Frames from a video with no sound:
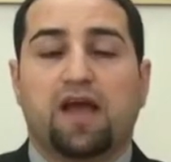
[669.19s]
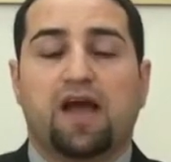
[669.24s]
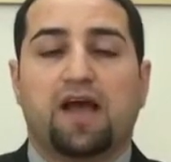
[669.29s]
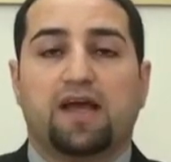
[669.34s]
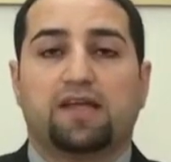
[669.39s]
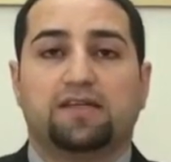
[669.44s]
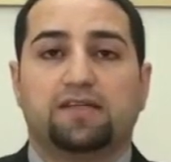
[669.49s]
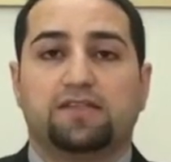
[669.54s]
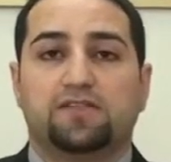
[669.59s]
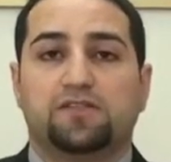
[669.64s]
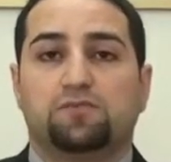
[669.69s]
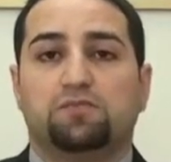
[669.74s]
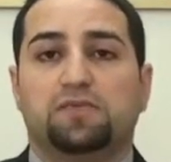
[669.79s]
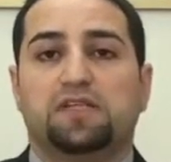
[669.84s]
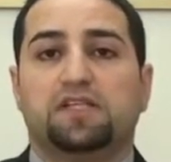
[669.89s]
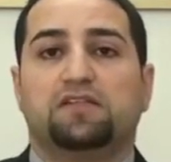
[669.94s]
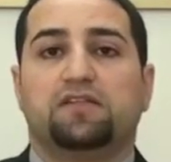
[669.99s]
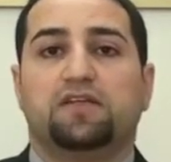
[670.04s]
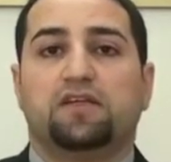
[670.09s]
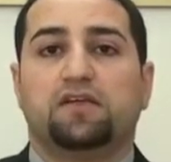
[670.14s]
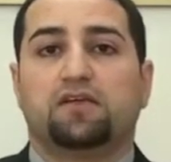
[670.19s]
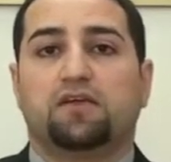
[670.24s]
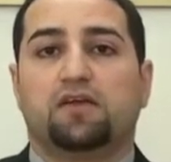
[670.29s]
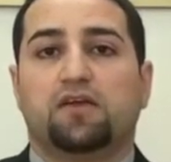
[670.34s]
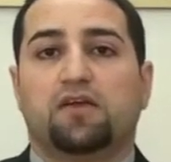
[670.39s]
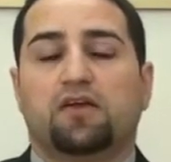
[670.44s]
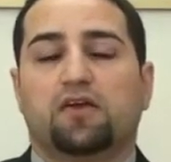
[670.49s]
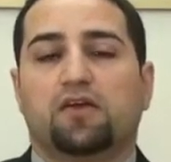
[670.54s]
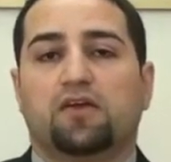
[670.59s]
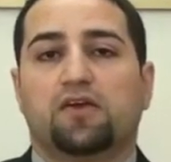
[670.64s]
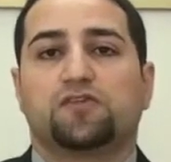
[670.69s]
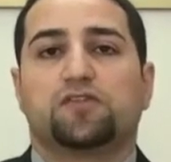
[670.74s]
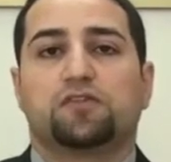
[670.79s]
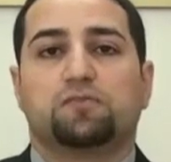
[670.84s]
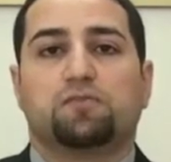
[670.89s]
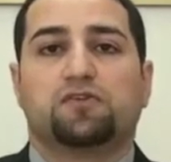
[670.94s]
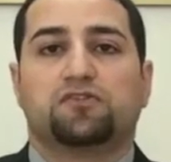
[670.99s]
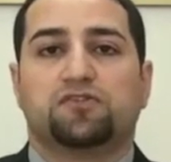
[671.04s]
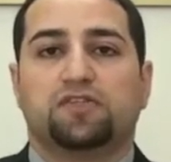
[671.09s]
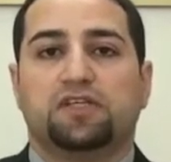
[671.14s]
and it's meeting
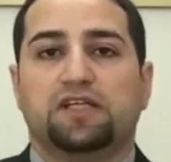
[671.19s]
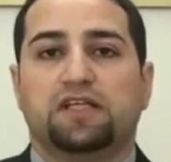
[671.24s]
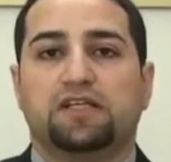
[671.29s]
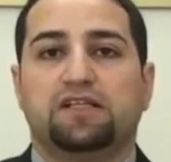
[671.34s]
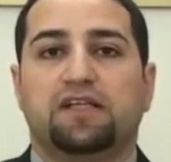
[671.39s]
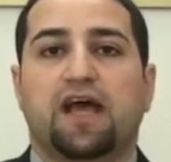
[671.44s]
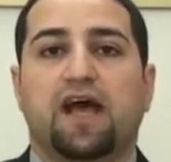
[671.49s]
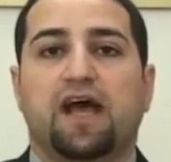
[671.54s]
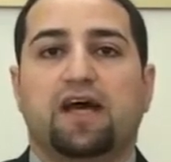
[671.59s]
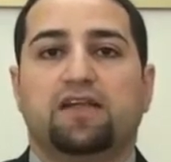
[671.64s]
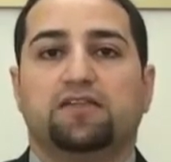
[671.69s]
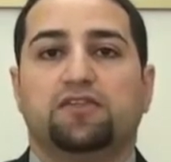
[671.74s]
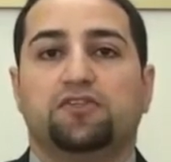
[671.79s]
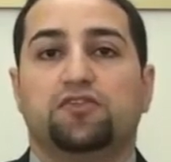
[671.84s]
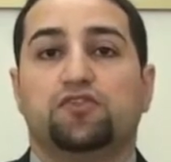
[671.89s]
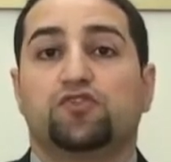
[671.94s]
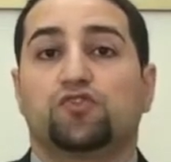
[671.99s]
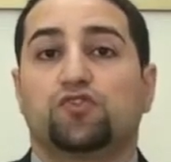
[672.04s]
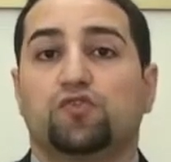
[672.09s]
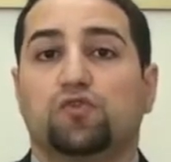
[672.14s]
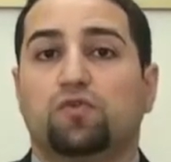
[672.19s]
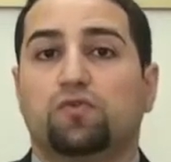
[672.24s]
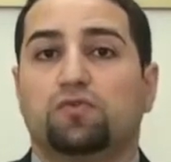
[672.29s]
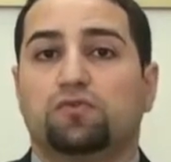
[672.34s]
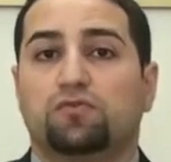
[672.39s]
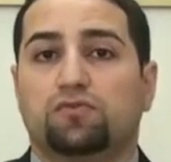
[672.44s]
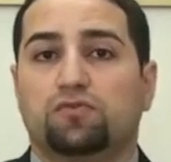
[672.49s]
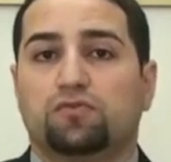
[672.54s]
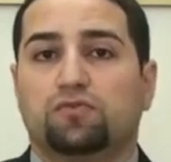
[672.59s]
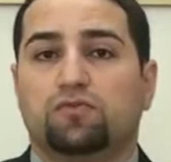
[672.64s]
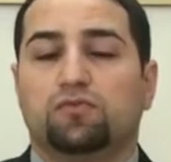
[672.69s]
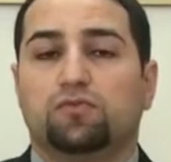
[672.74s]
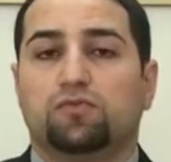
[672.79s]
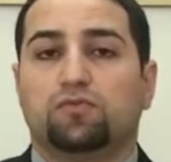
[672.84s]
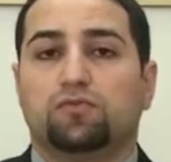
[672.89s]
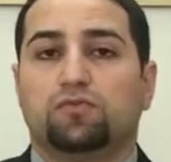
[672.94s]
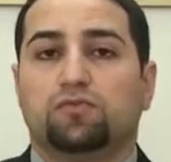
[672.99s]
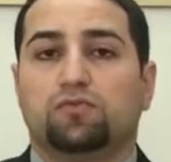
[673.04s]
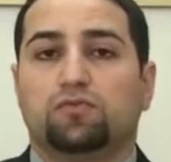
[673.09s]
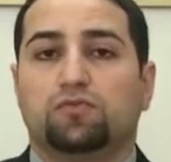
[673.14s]
customers' need, and it is sold
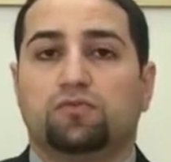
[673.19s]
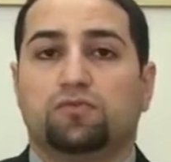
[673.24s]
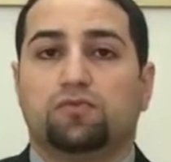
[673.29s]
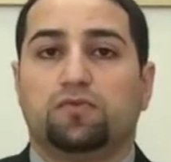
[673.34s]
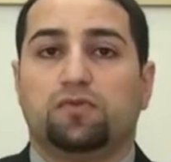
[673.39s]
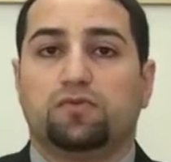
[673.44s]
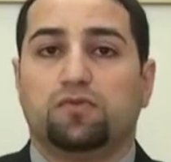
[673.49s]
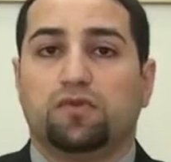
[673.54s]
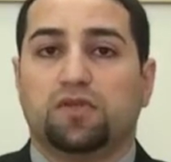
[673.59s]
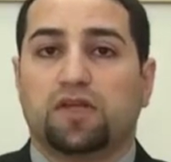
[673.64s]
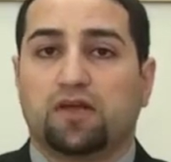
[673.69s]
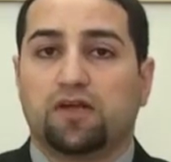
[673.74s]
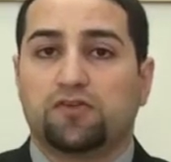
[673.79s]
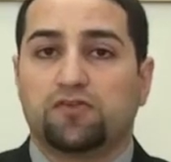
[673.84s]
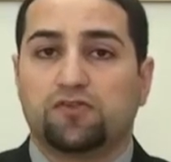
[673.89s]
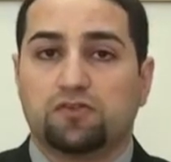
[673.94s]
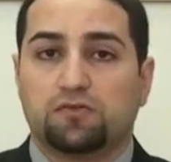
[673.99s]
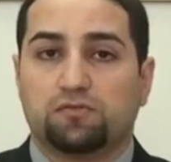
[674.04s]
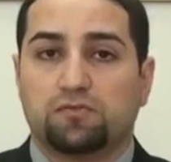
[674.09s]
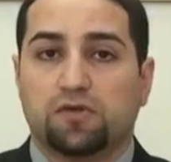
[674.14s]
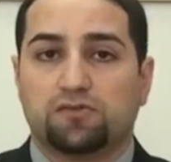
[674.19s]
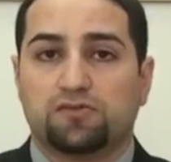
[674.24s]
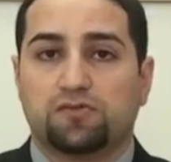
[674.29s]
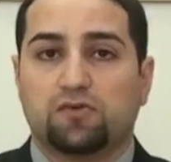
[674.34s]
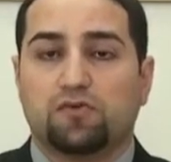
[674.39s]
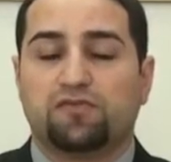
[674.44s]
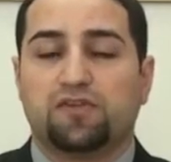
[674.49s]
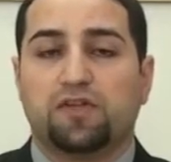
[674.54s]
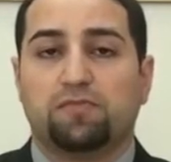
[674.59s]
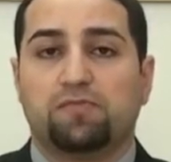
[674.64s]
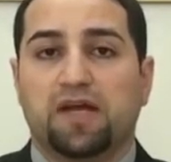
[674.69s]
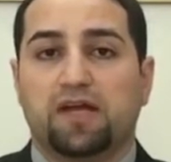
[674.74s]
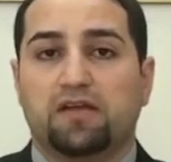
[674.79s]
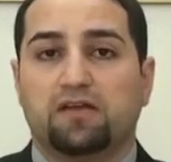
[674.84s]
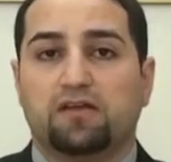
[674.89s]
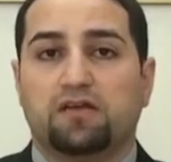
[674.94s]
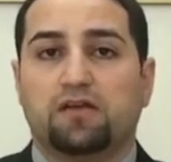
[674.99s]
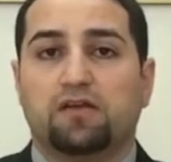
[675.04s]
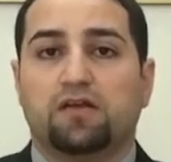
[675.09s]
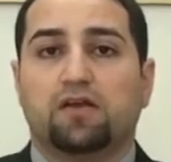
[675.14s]
to the customers of the
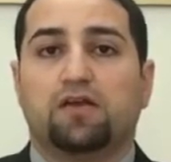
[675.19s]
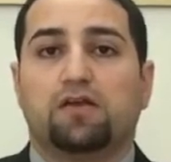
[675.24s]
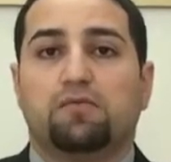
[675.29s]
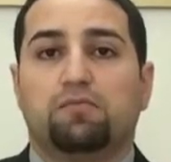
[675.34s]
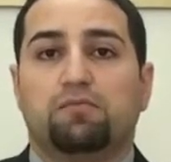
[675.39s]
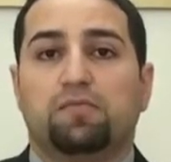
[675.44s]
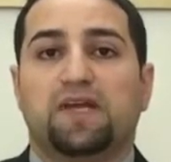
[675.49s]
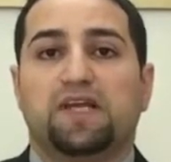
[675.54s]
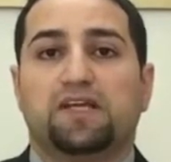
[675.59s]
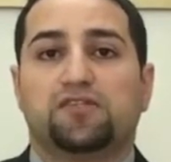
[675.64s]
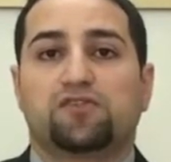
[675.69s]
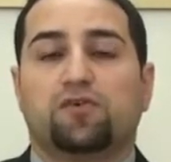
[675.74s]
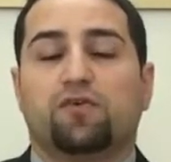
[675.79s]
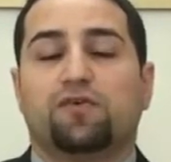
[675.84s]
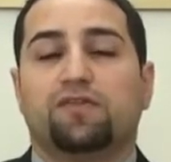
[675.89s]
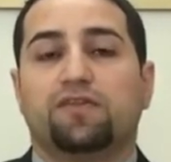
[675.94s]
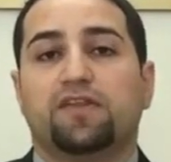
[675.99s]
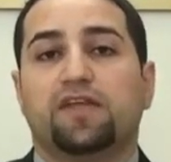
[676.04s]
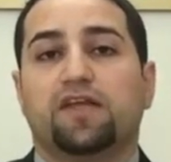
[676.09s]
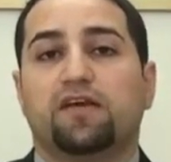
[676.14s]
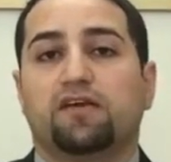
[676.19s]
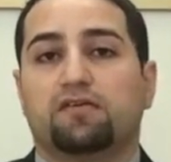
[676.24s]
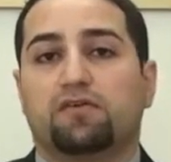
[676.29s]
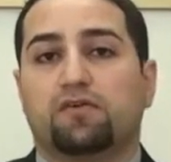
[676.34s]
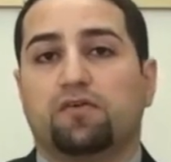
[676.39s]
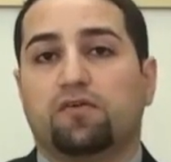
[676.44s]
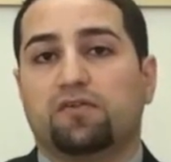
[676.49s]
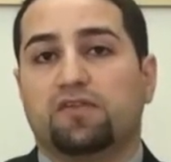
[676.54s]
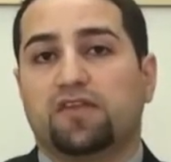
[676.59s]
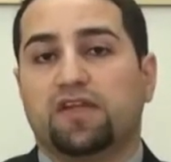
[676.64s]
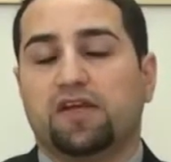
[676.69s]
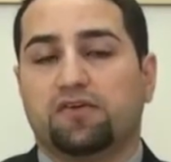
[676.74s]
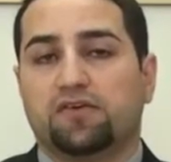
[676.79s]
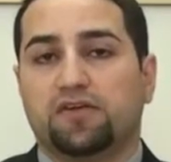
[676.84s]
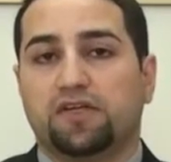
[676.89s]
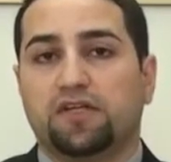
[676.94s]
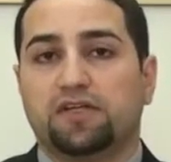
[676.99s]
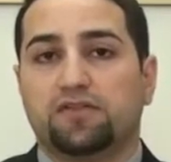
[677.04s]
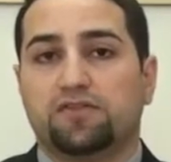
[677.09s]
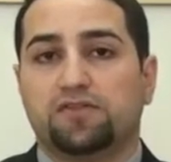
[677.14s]
bank based on their
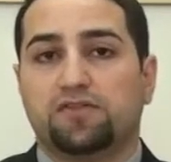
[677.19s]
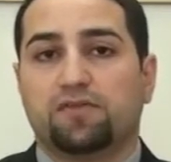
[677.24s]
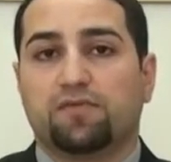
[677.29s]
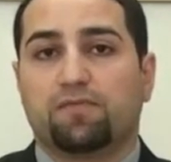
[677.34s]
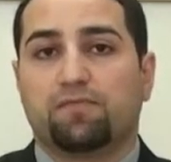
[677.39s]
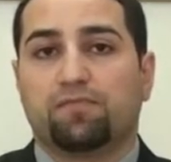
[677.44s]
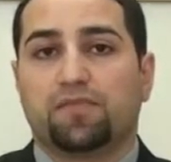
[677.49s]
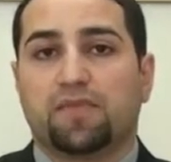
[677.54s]
needs.